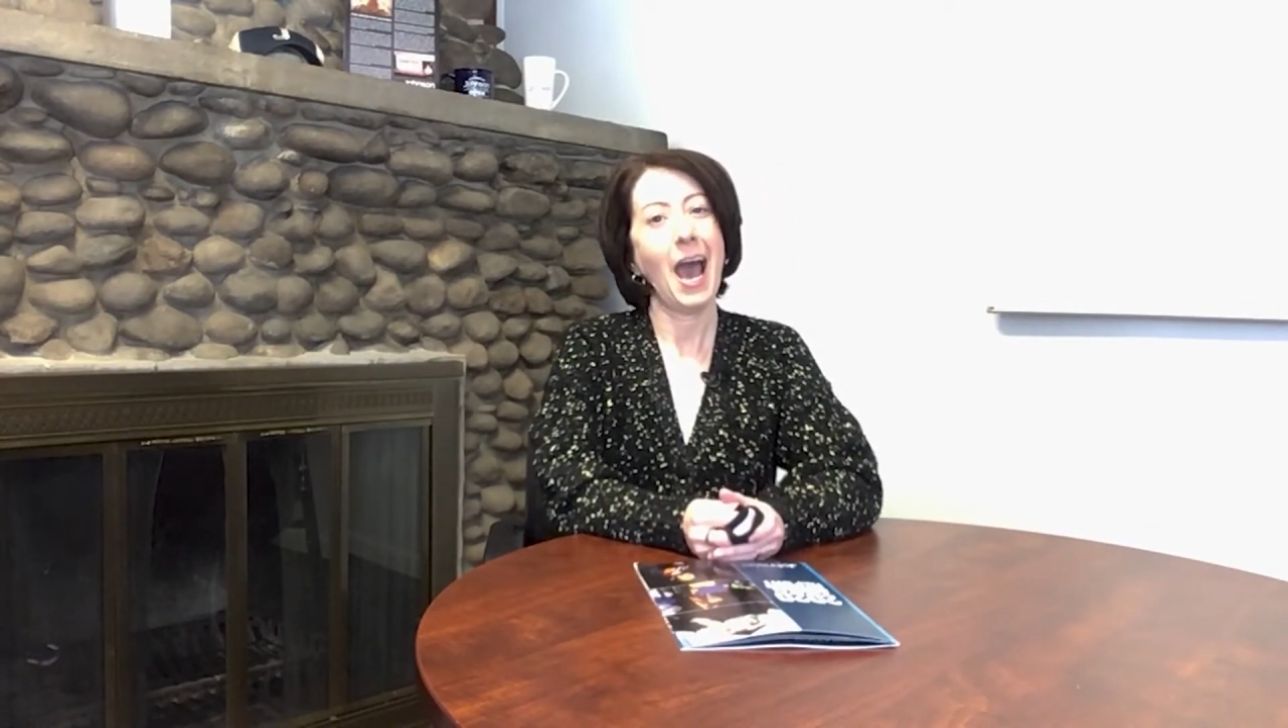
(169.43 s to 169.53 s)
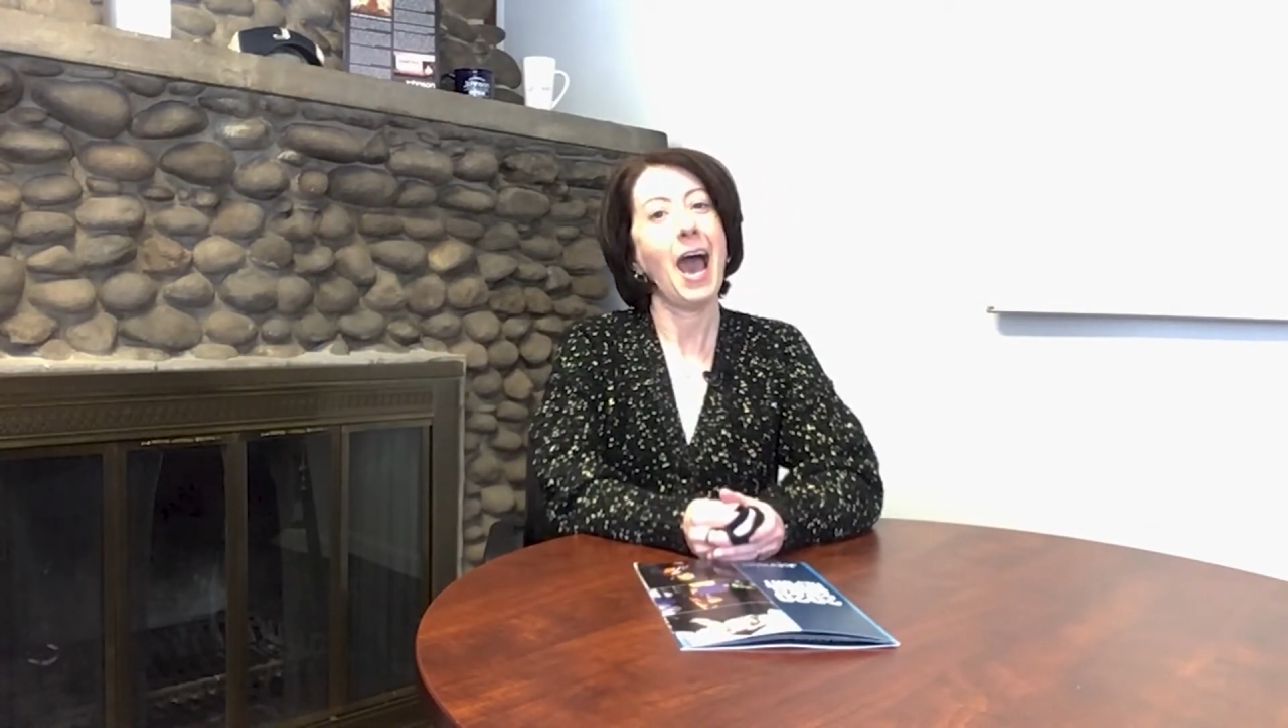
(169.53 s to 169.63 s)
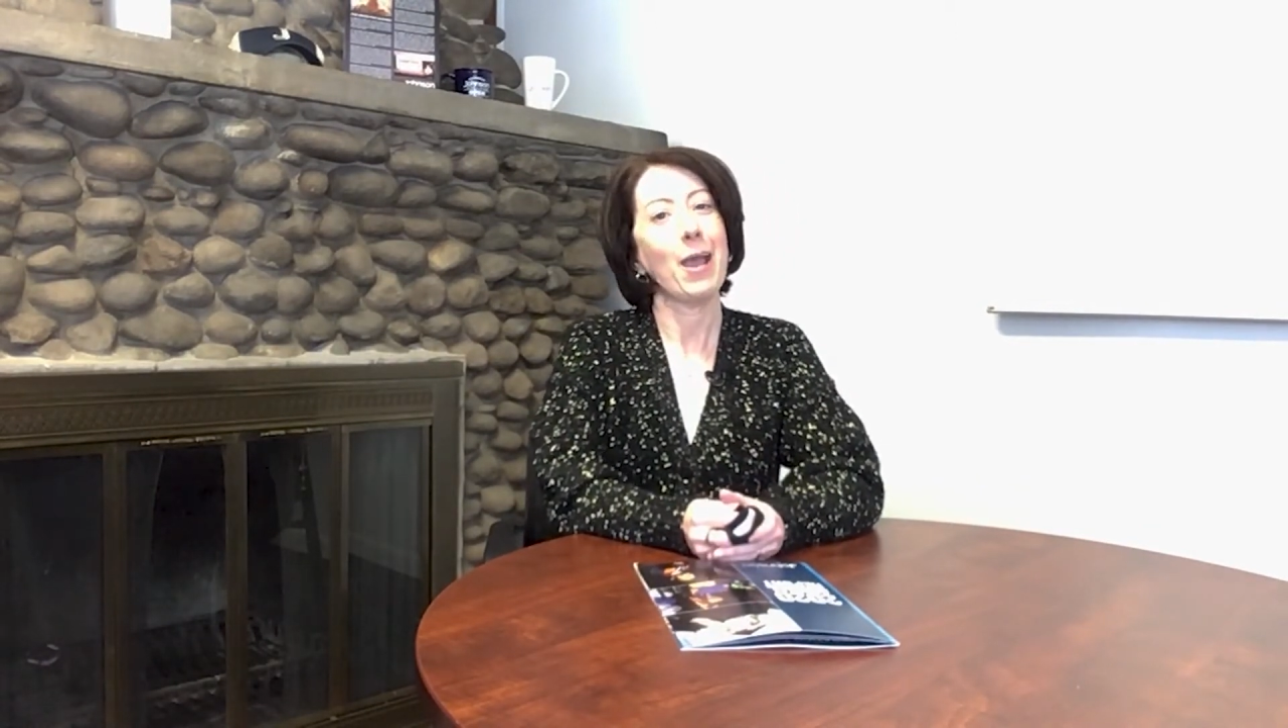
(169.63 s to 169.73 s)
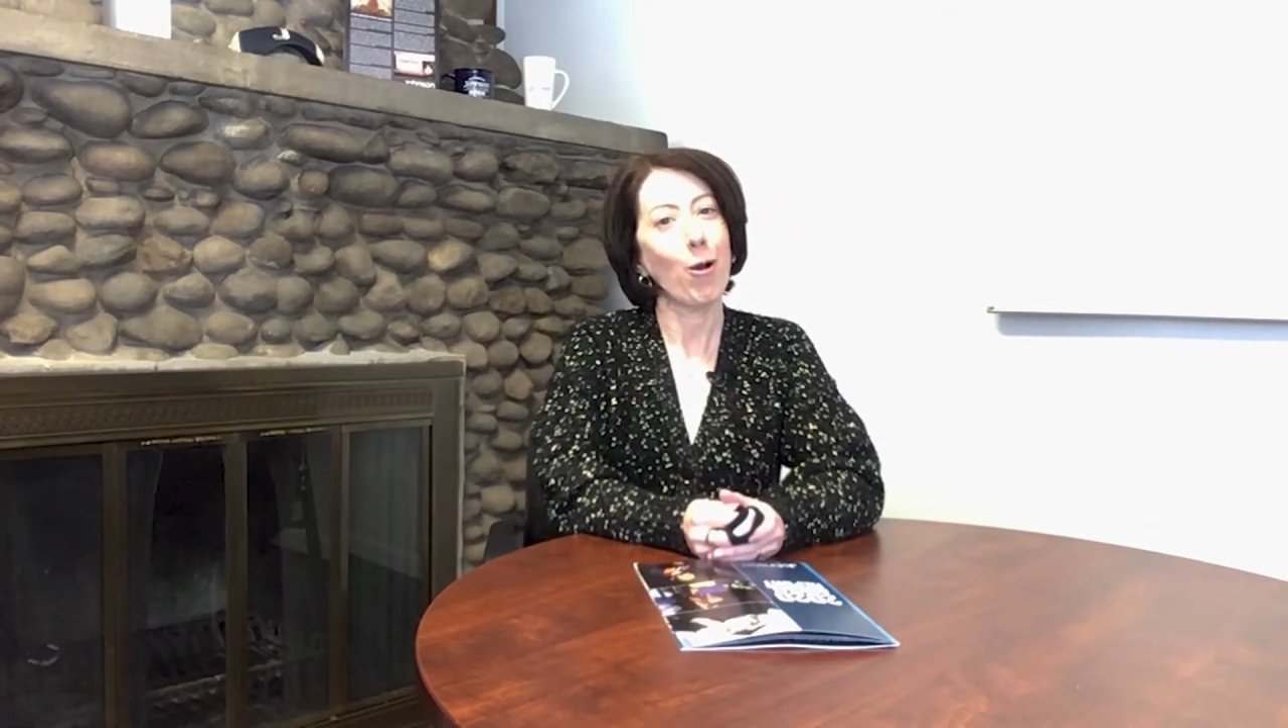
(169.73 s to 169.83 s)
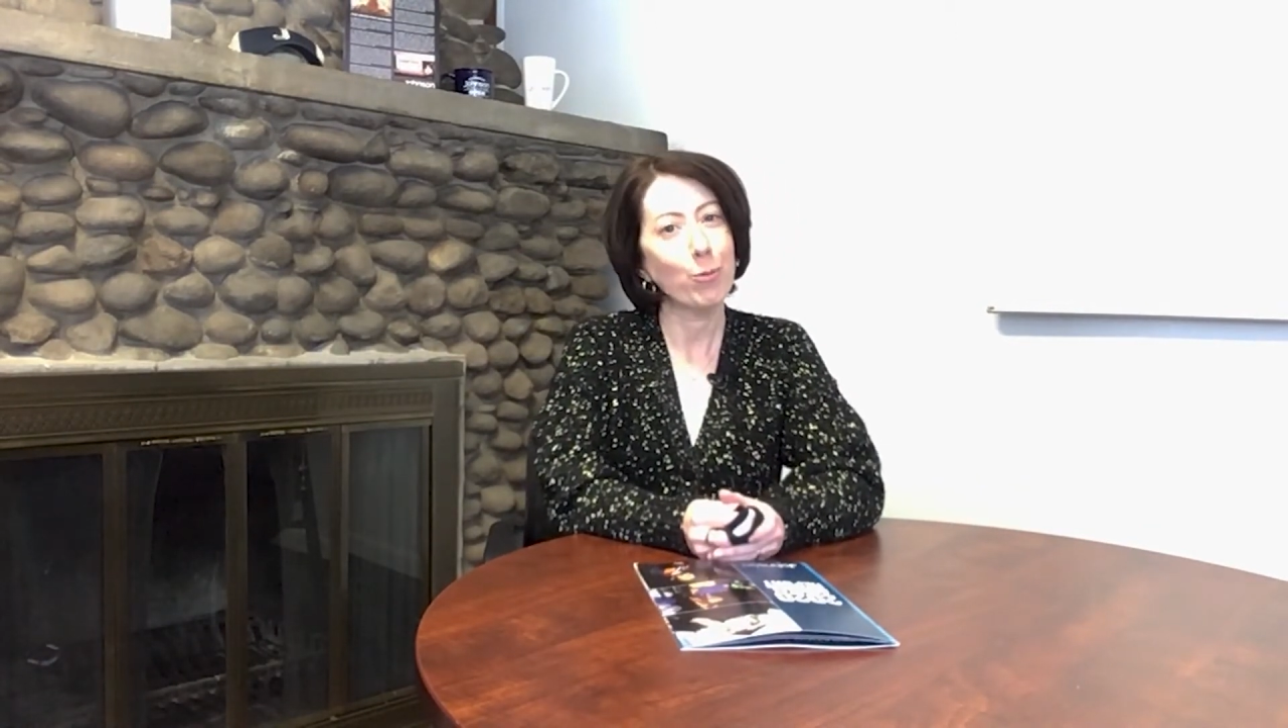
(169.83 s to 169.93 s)

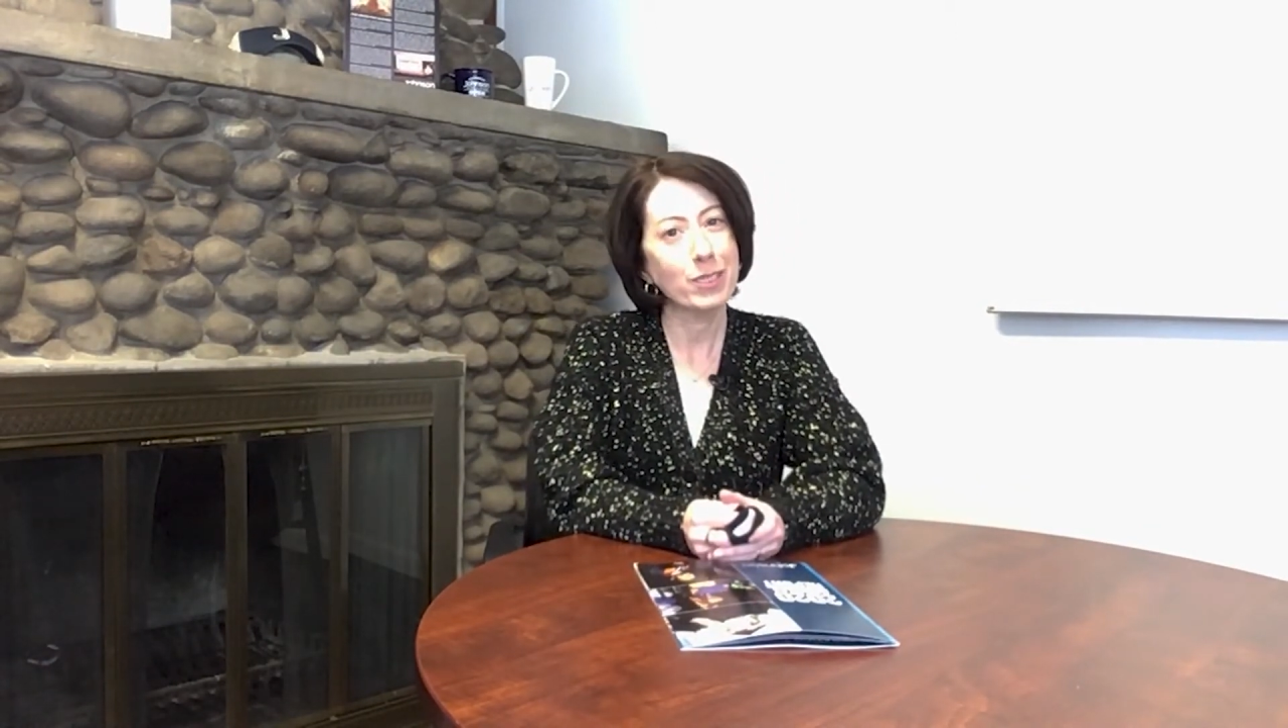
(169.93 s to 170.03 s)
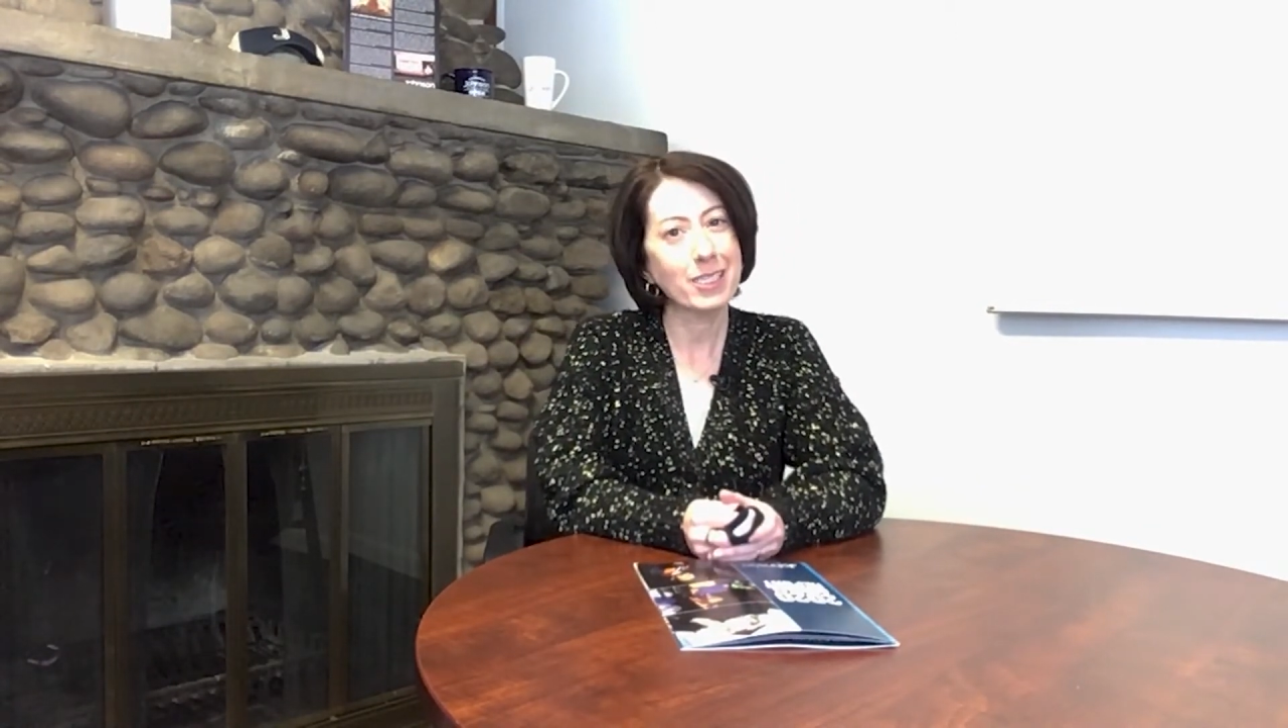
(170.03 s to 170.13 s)
I hope to